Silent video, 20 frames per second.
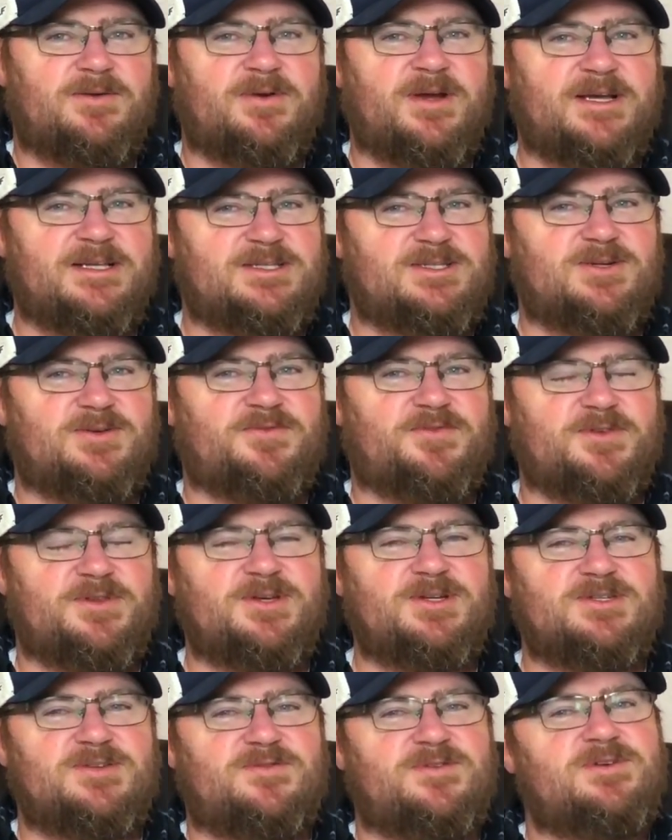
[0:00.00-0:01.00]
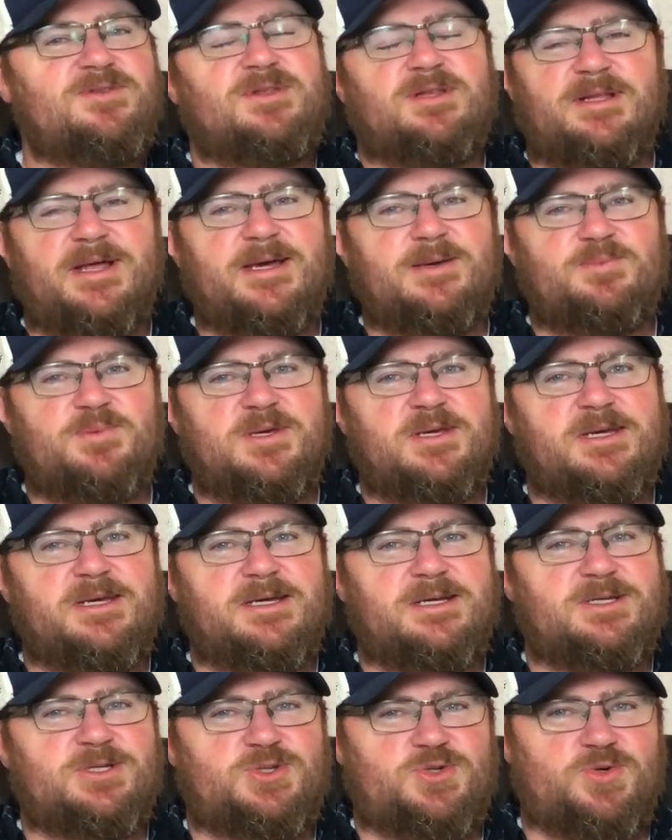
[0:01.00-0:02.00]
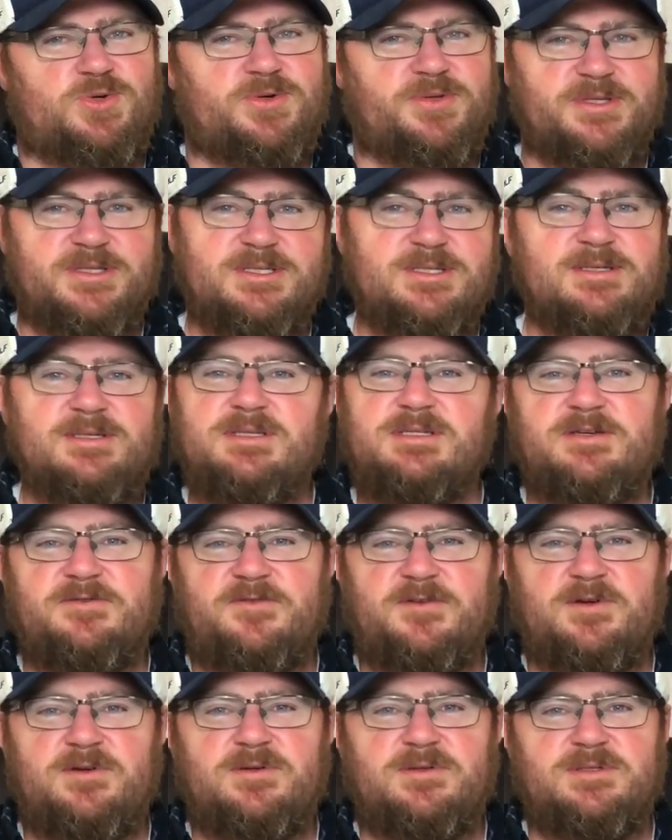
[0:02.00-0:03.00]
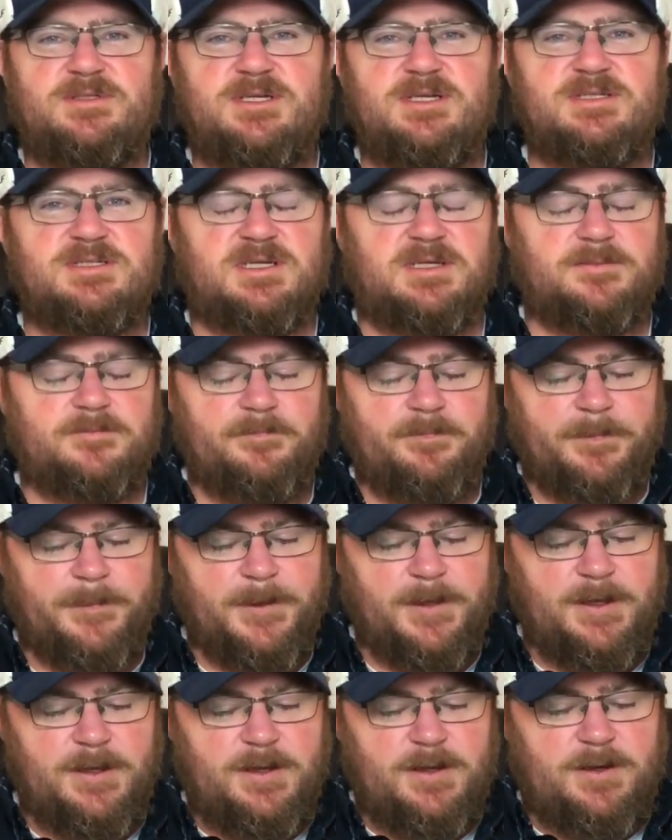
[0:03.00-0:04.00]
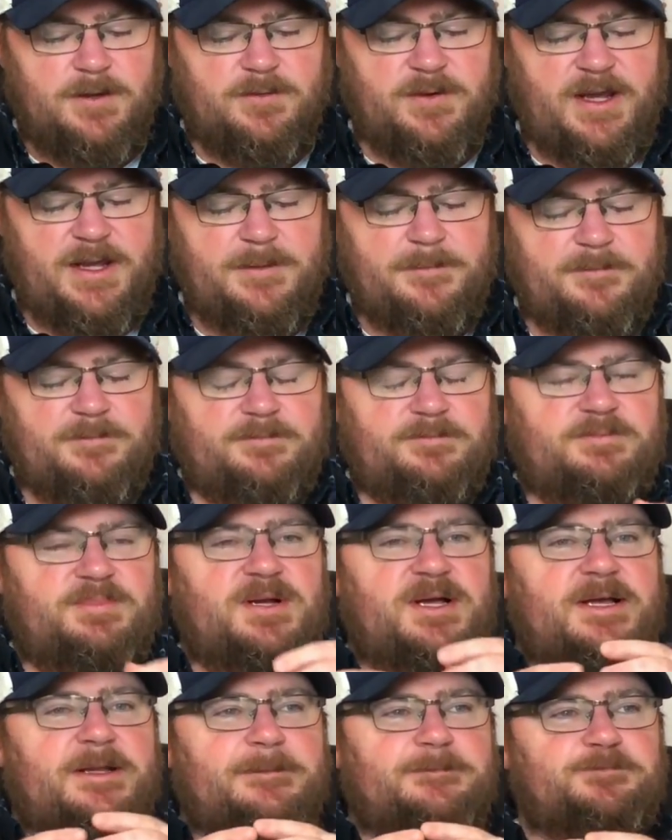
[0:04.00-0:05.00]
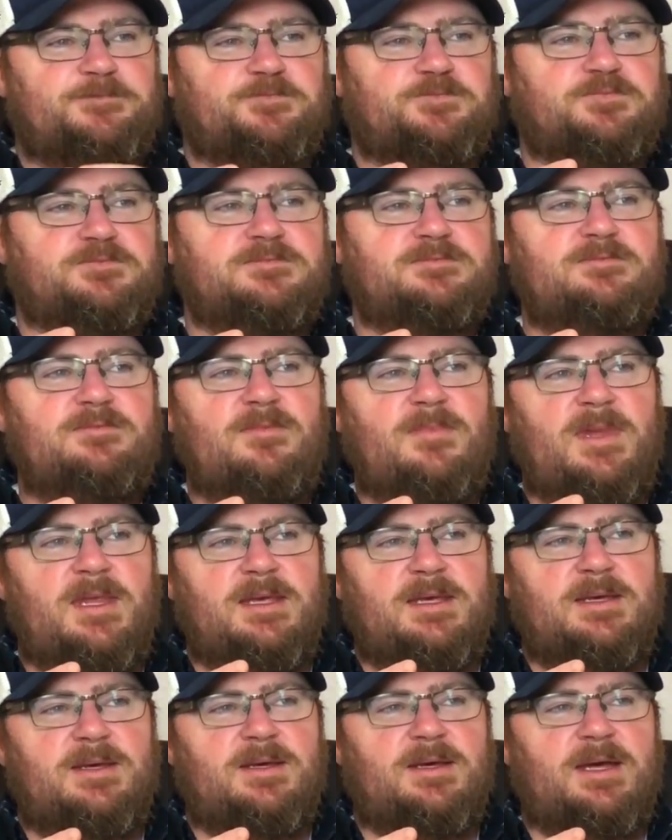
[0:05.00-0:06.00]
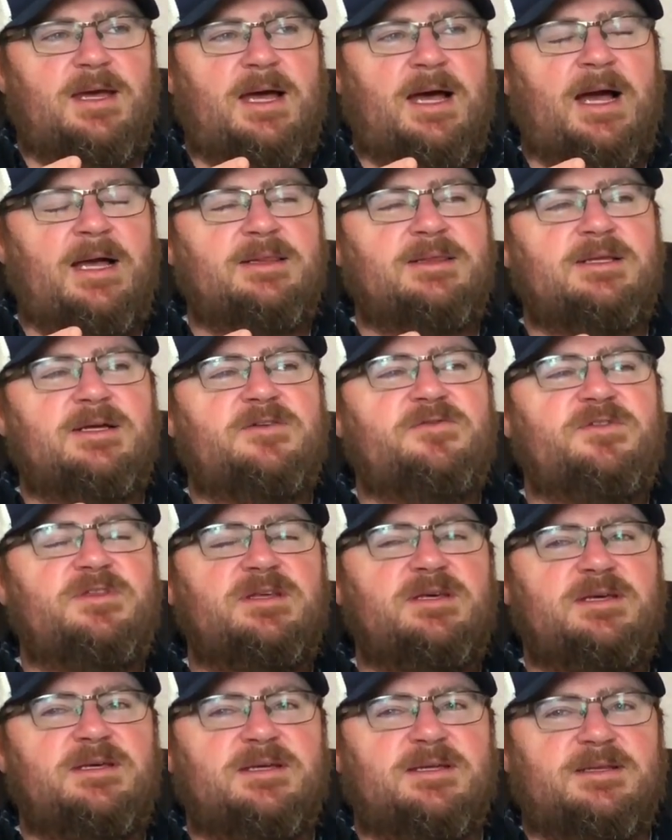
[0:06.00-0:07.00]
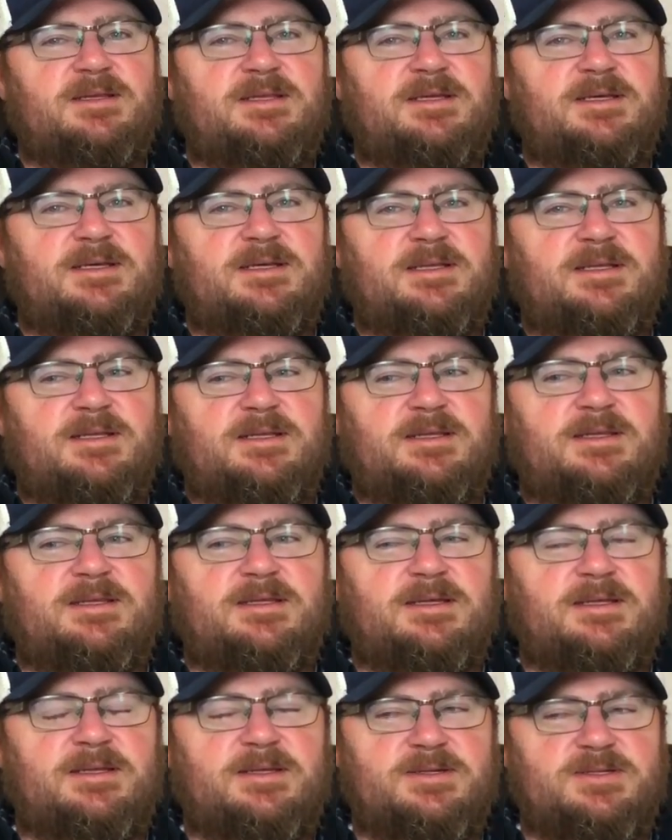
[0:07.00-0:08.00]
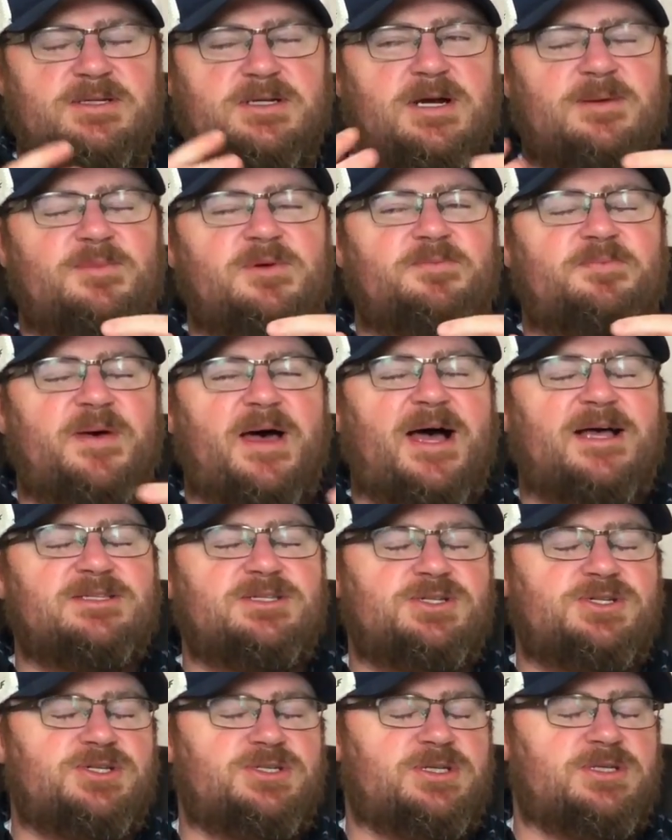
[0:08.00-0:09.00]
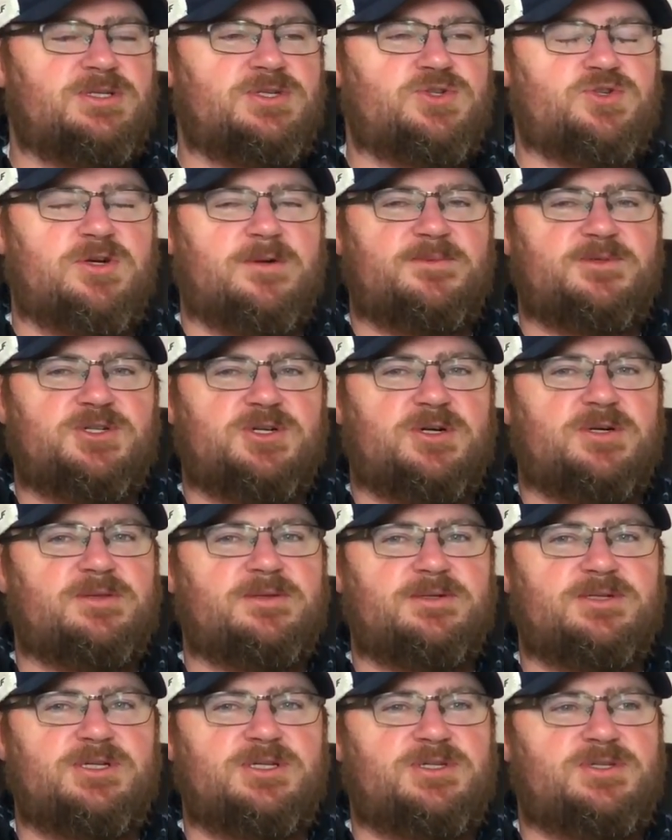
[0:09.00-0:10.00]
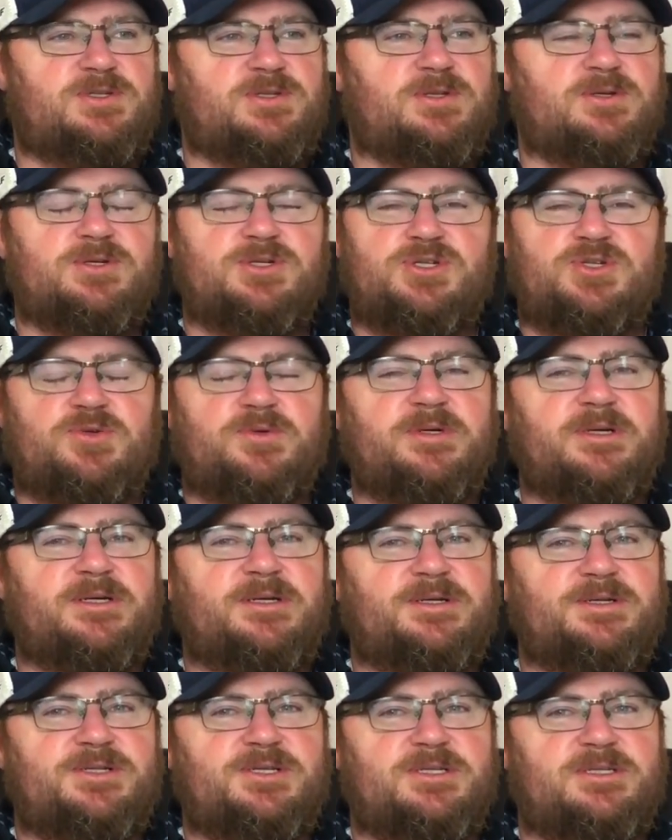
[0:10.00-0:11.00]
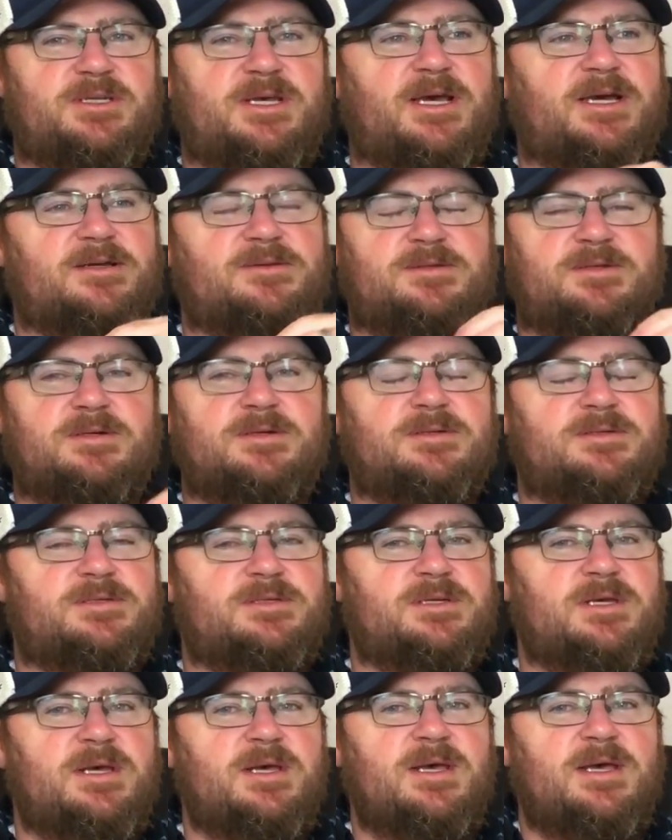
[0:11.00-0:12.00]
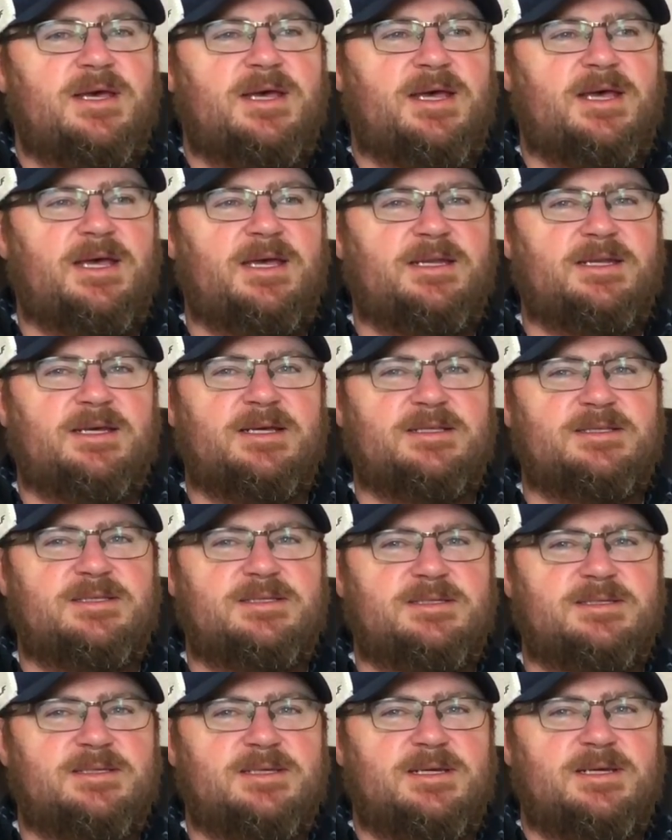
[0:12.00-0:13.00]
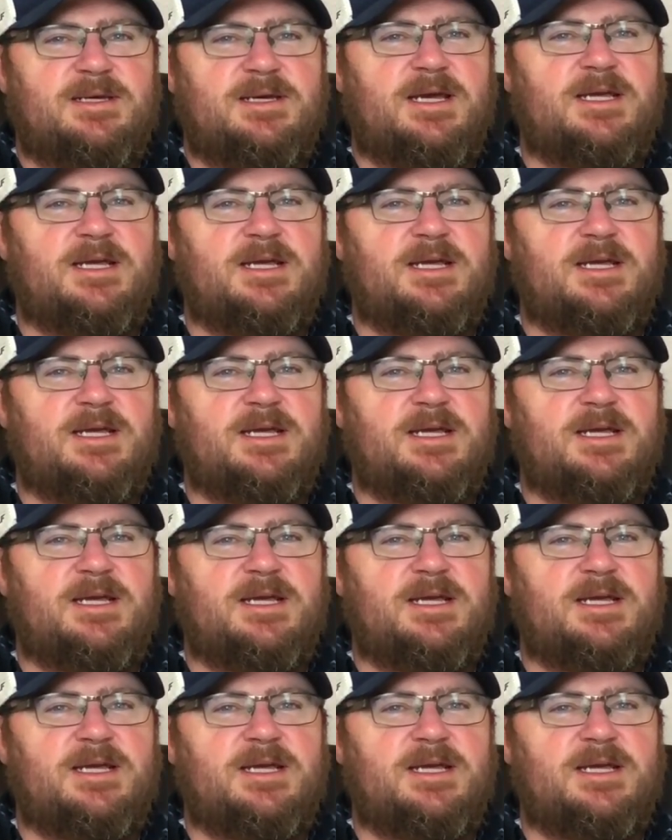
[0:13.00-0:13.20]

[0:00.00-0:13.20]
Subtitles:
right? So for those of you that like being in control, this is a difficult season, right? But I love the there's a couple passages in scripture, and they're short, just excerpts, and it's